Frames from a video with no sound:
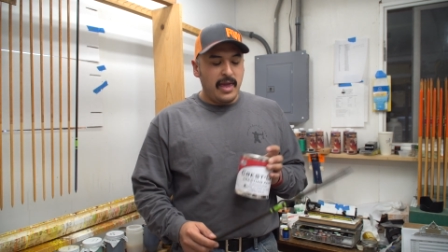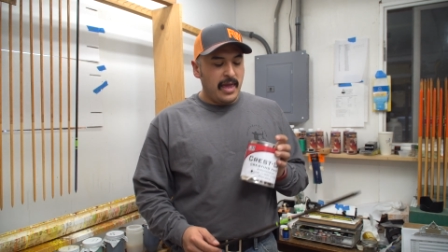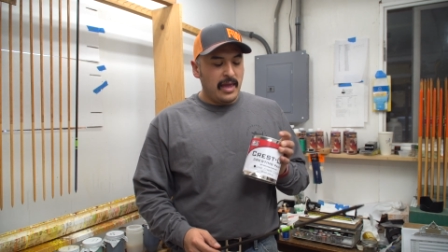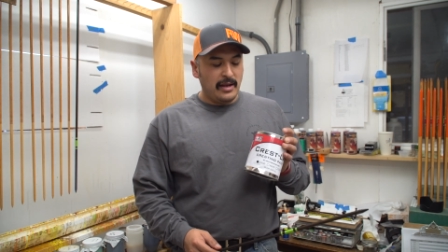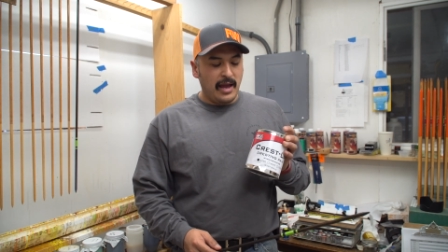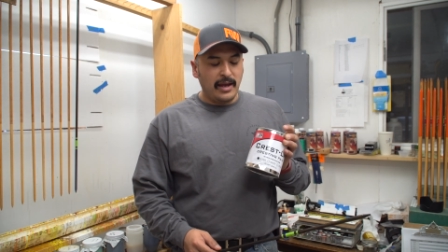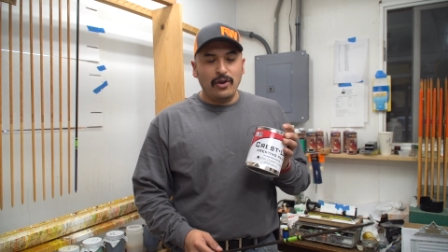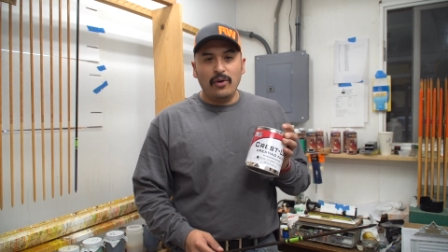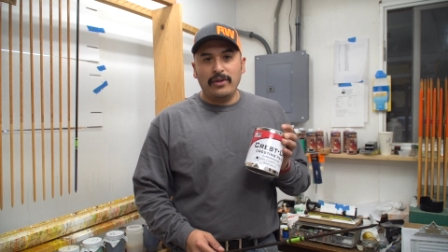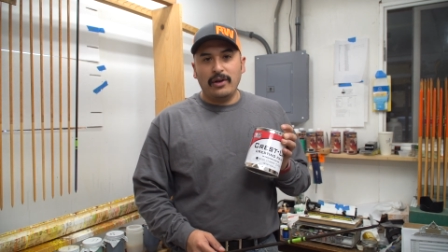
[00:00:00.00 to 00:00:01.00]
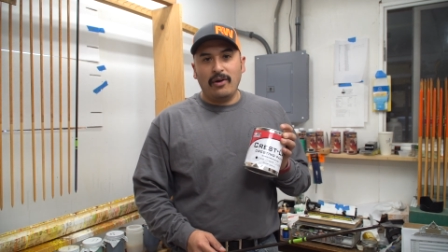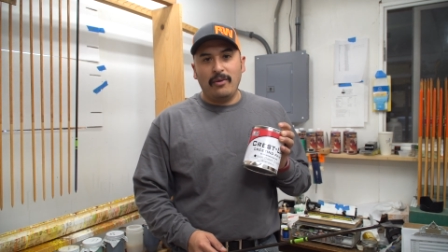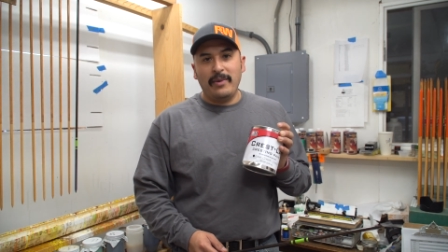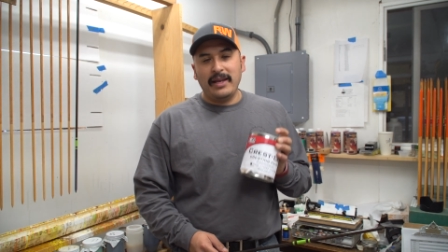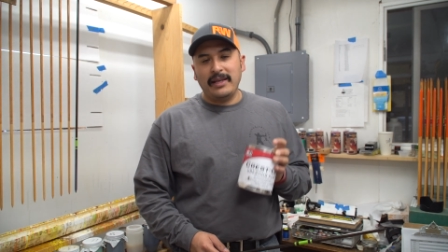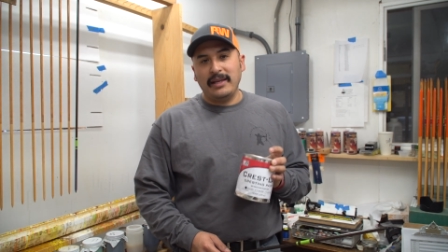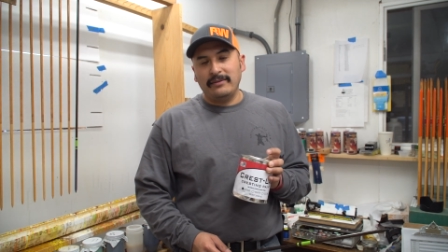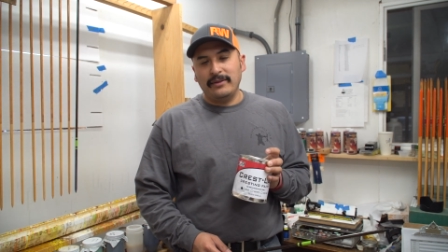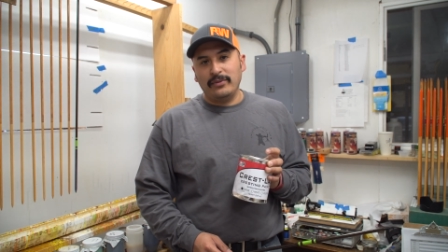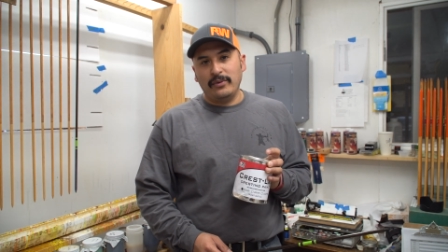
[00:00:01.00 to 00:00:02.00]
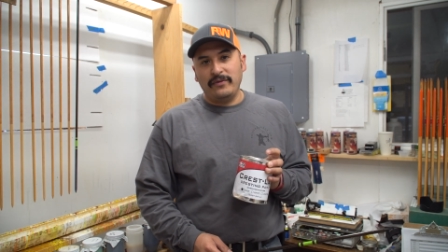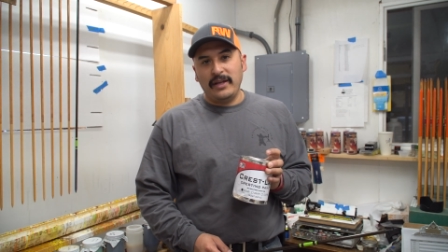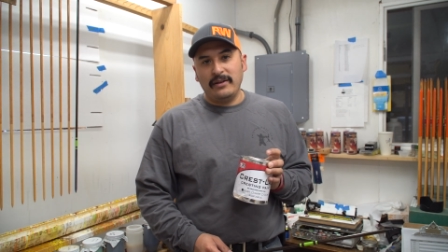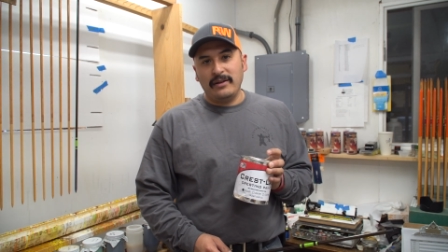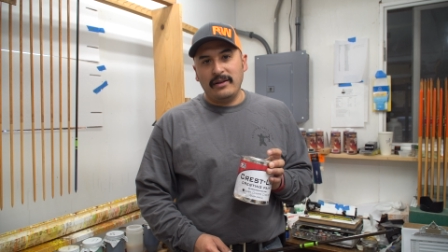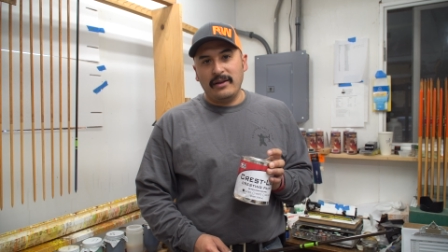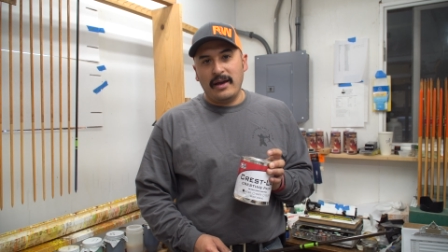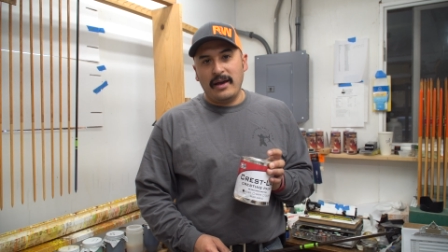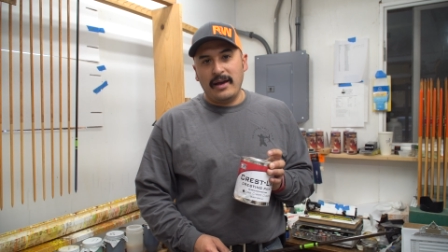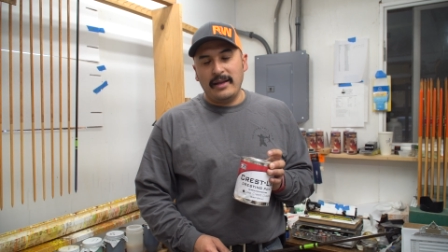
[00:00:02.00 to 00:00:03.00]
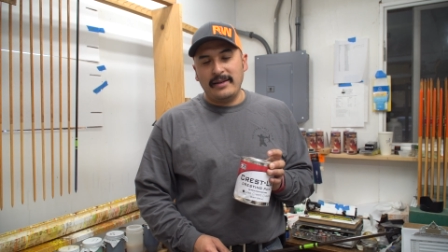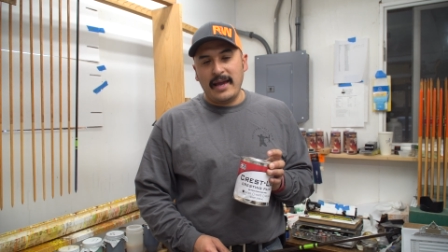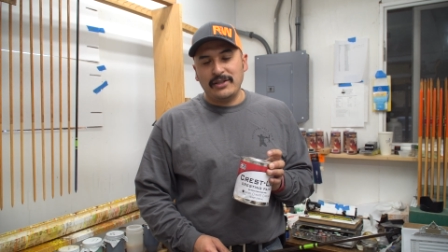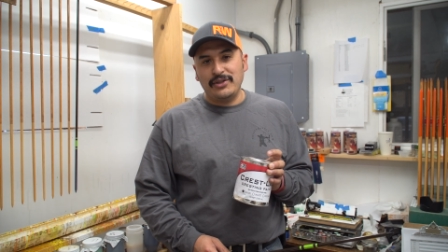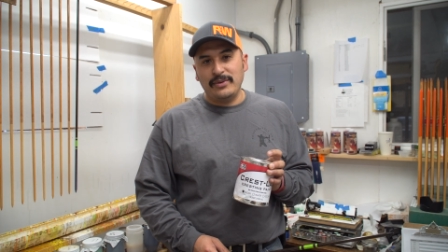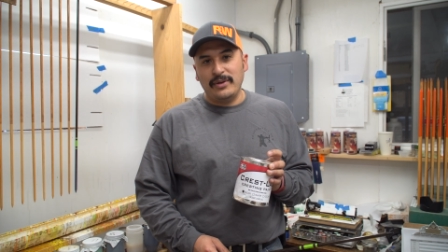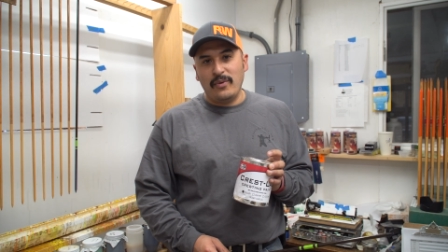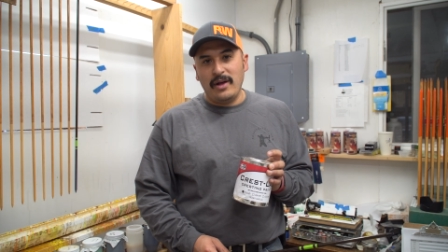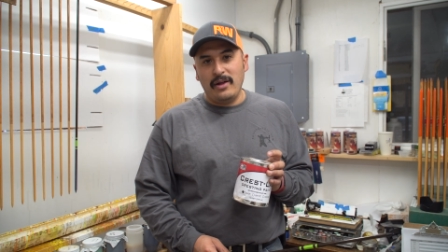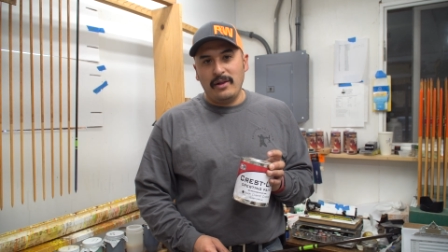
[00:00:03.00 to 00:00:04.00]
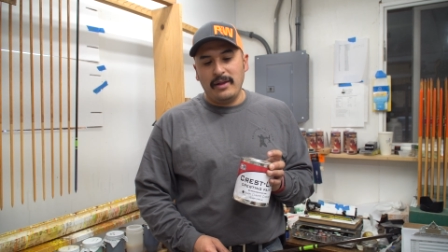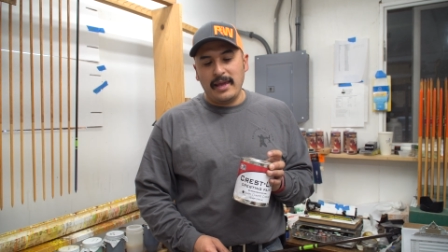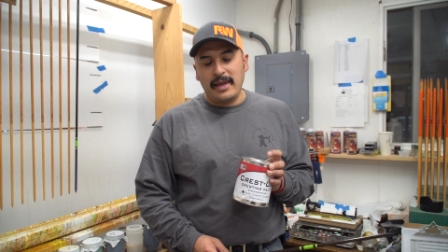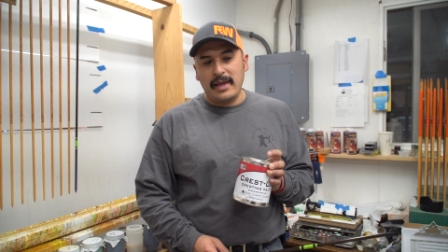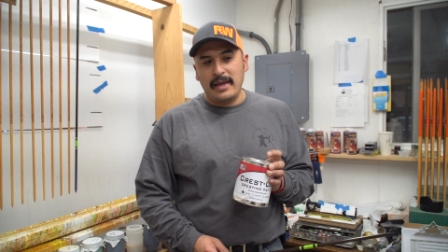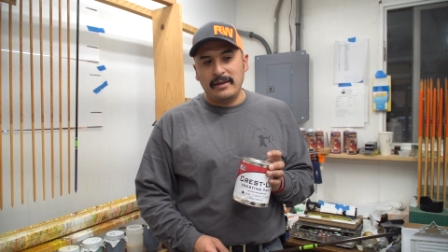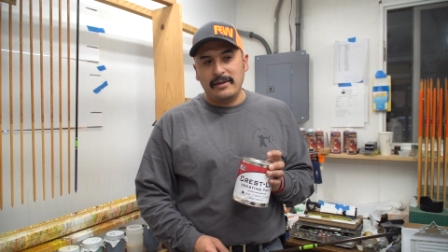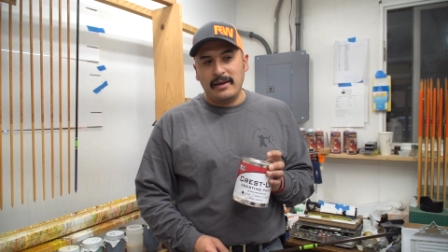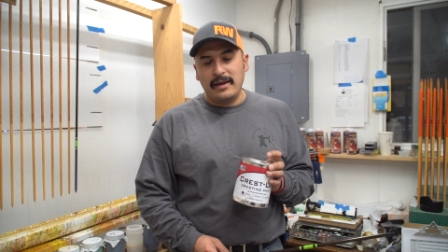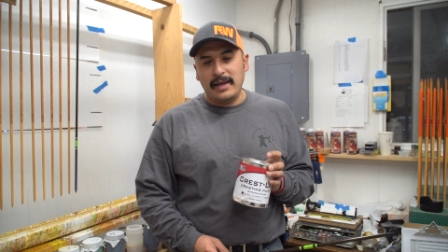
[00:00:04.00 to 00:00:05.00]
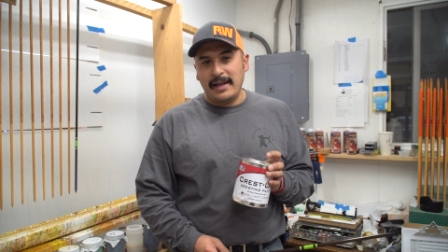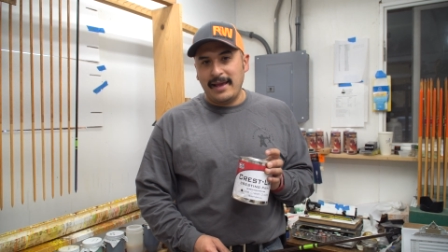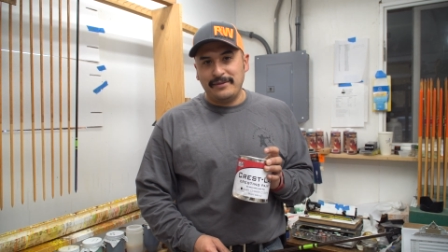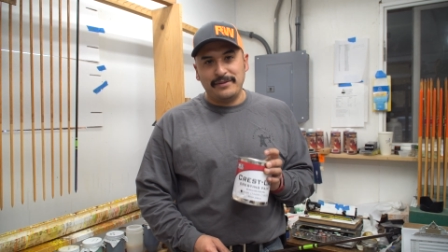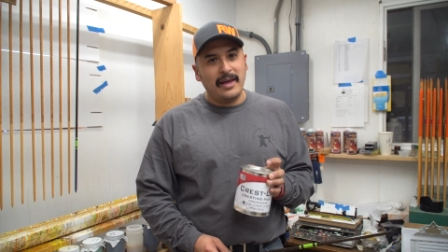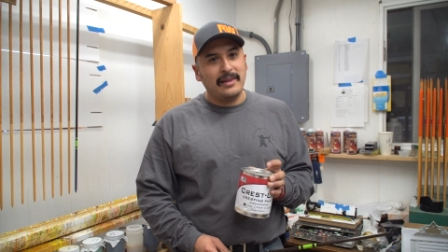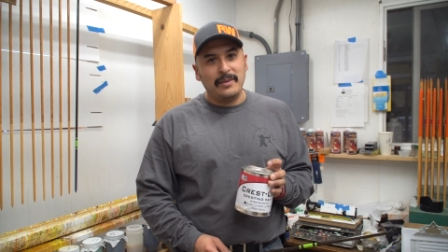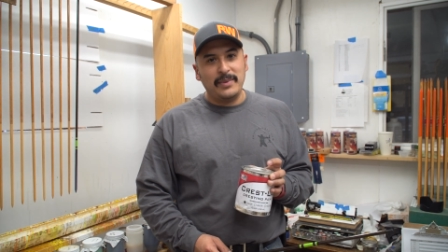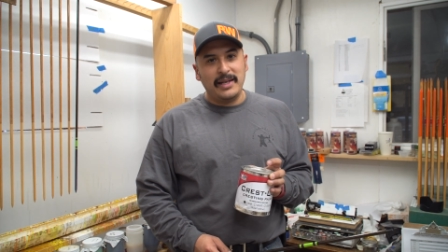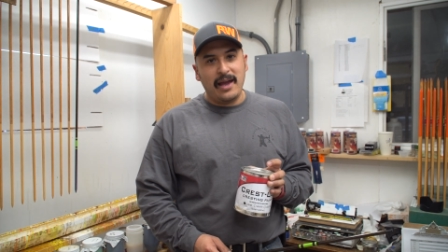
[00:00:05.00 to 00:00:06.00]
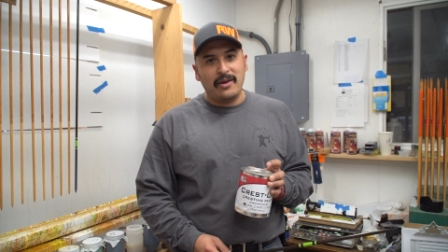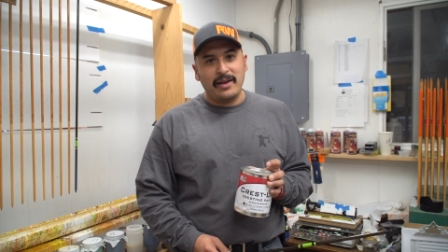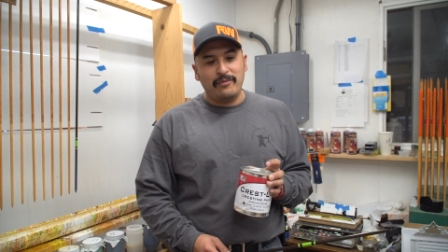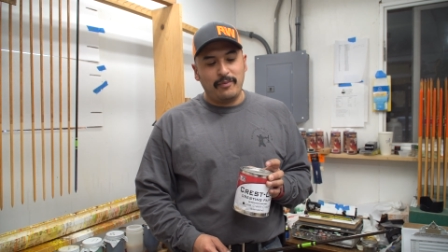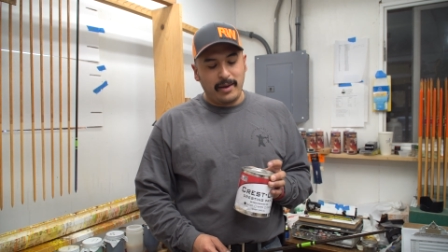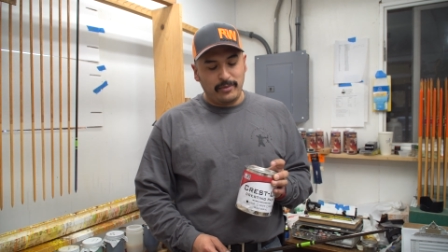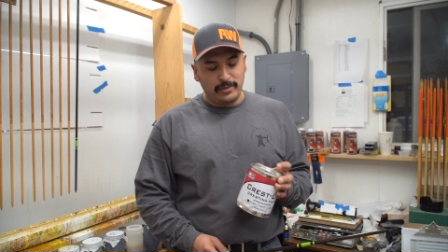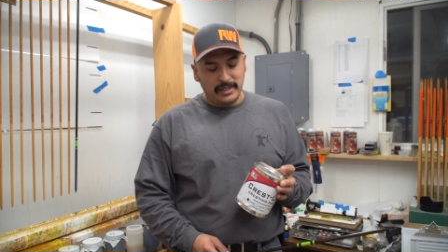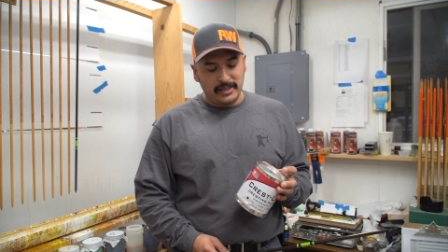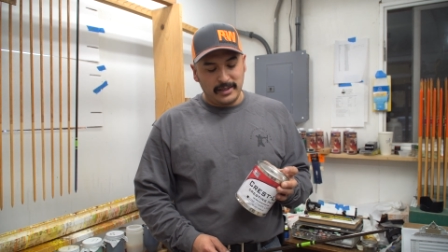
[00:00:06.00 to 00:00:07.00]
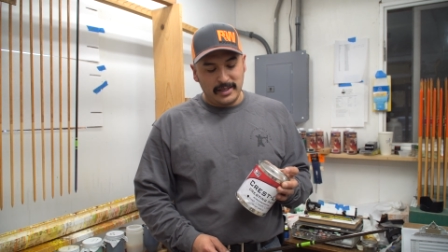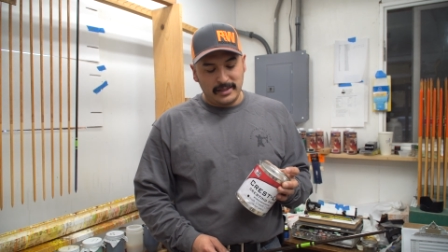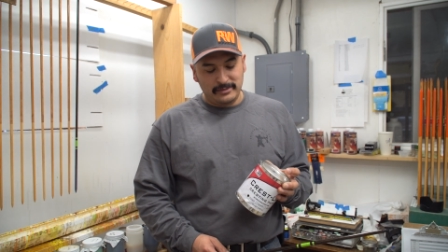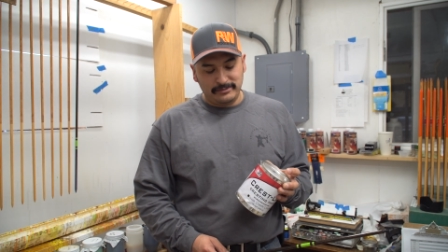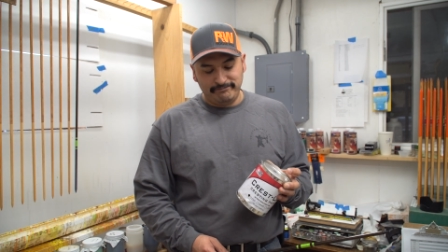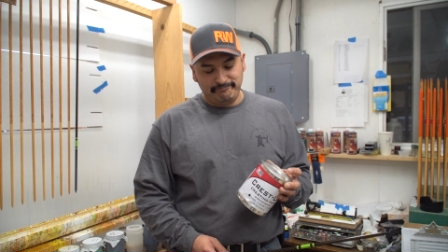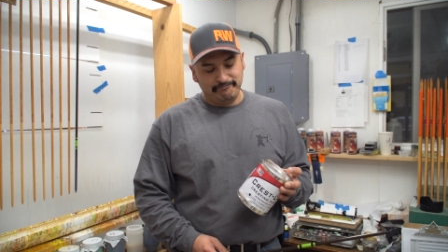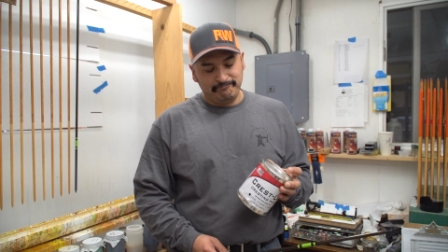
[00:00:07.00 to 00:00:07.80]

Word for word: And I know that all my adhesives will fit uh, attached to it well, and uh, it has not let me down. I've probably done